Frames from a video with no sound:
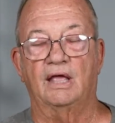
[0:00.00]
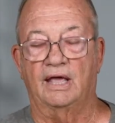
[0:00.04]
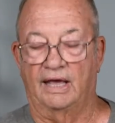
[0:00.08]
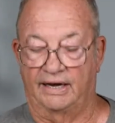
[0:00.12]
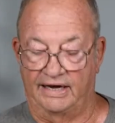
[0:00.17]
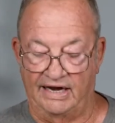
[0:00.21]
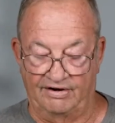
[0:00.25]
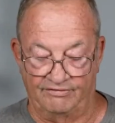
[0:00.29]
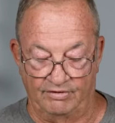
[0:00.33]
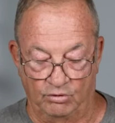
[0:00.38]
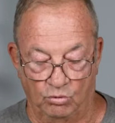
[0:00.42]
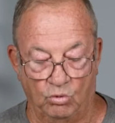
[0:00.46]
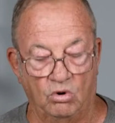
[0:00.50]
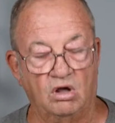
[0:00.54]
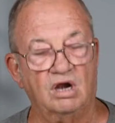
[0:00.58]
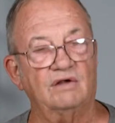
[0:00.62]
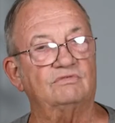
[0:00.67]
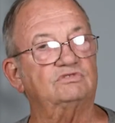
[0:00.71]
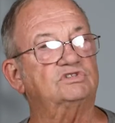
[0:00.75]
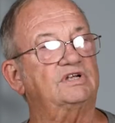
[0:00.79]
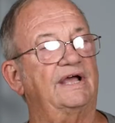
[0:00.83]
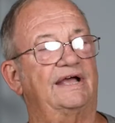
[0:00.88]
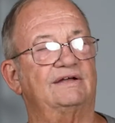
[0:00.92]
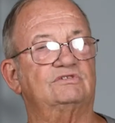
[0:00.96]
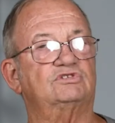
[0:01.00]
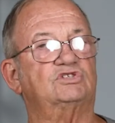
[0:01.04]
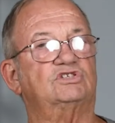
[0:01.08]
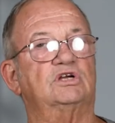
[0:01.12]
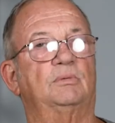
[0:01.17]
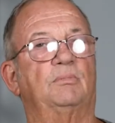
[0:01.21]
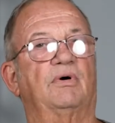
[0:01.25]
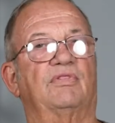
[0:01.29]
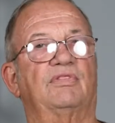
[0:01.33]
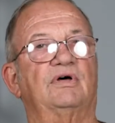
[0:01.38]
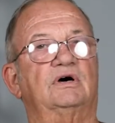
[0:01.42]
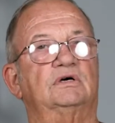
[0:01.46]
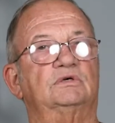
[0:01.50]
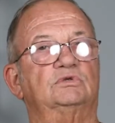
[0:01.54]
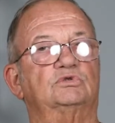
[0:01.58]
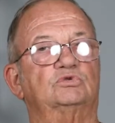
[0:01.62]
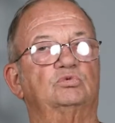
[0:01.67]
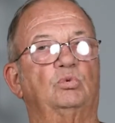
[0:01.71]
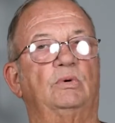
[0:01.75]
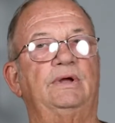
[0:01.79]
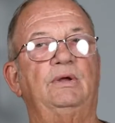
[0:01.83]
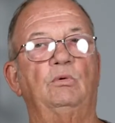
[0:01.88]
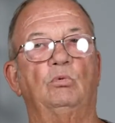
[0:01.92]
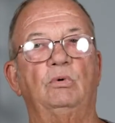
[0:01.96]
And every one of us has some of those.
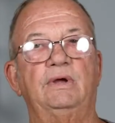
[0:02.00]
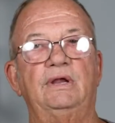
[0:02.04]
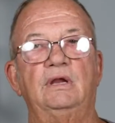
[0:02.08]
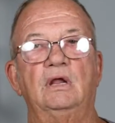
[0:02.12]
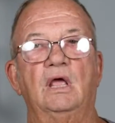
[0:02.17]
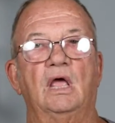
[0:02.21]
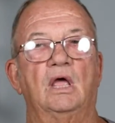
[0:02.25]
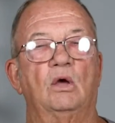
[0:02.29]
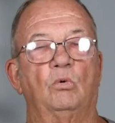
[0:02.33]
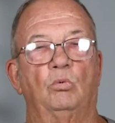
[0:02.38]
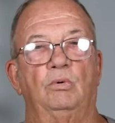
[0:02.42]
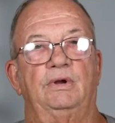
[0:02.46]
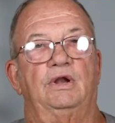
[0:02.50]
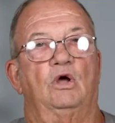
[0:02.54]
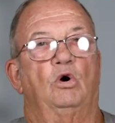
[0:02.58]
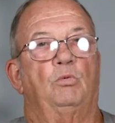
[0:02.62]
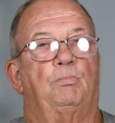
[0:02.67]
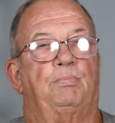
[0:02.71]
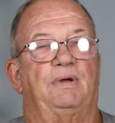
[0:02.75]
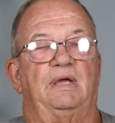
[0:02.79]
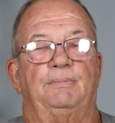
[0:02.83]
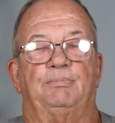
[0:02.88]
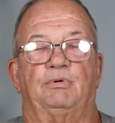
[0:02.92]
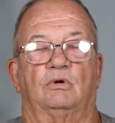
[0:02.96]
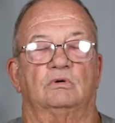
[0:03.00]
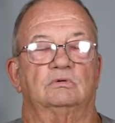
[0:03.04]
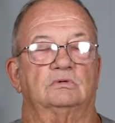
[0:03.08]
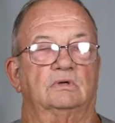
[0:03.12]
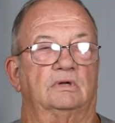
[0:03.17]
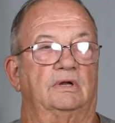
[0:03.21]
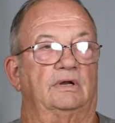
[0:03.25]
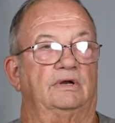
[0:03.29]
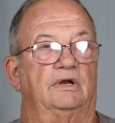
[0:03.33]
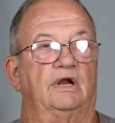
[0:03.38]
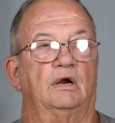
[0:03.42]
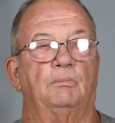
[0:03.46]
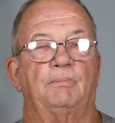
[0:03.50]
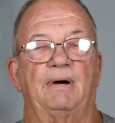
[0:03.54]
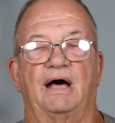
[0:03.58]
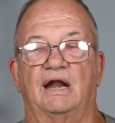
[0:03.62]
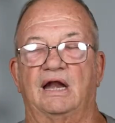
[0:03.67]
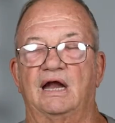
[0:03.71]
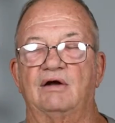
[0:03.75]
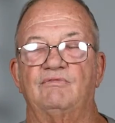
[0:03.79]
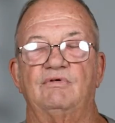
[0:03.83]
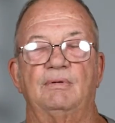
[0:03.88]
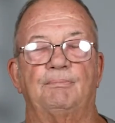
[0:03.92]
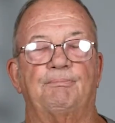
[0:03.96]
We we we know people about
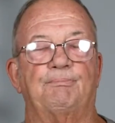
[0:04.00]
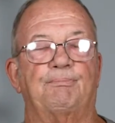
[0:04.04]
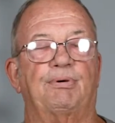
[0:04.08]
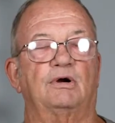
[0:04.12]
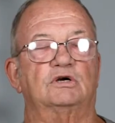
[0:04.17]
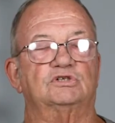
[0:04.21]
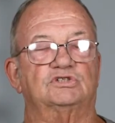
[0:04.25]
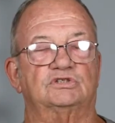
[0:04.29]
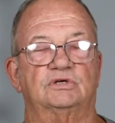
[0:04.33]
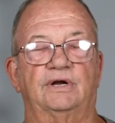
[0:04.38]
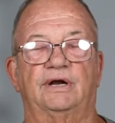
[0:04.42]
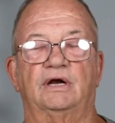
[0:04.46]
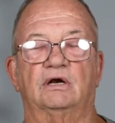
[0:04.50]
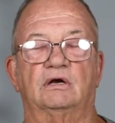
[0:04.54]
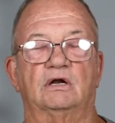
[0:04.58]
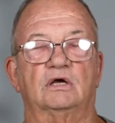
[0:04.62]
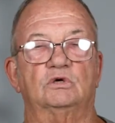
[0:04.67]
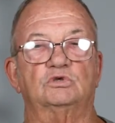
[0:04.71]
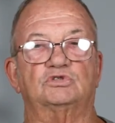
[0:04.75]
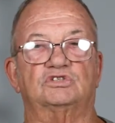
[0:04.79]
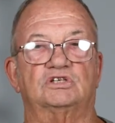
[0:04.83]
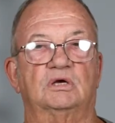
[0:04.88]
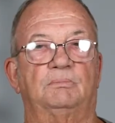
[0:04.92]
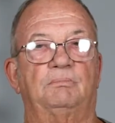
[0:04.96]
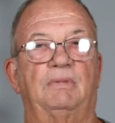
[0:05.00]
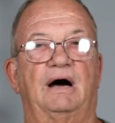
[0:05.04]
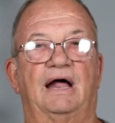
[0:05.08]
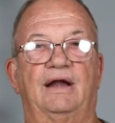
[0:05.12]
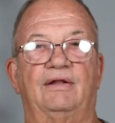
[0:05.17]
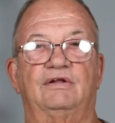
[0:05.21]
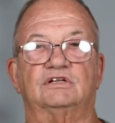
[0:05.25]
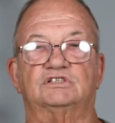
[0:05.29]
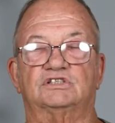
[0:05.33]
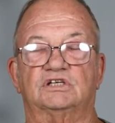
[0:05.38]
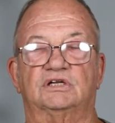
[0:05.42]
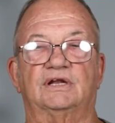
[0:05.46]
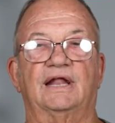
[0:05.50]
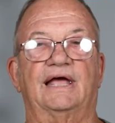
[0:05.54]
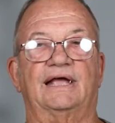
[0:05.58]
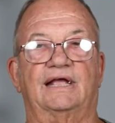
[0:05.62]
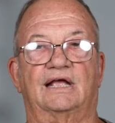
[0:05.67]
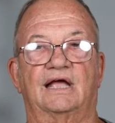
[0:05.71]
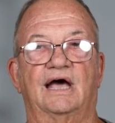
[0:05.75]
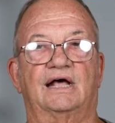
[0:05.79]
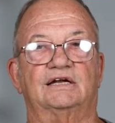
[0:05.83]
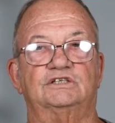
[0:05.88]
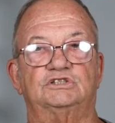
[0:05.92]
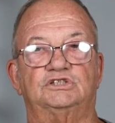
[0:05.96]
every person here knows somebody that's in that
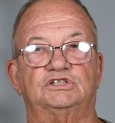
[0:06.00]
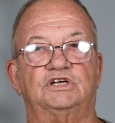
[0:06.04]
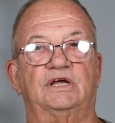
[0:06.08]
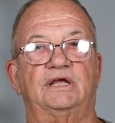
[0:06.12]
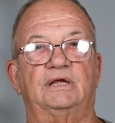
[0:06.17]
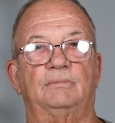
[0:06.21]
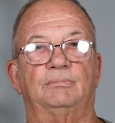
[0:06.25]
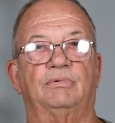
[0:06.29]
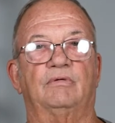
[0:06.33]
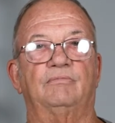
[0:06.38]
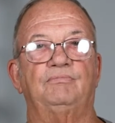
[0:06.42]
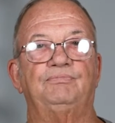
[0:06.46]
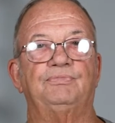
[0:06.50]
kind of shape.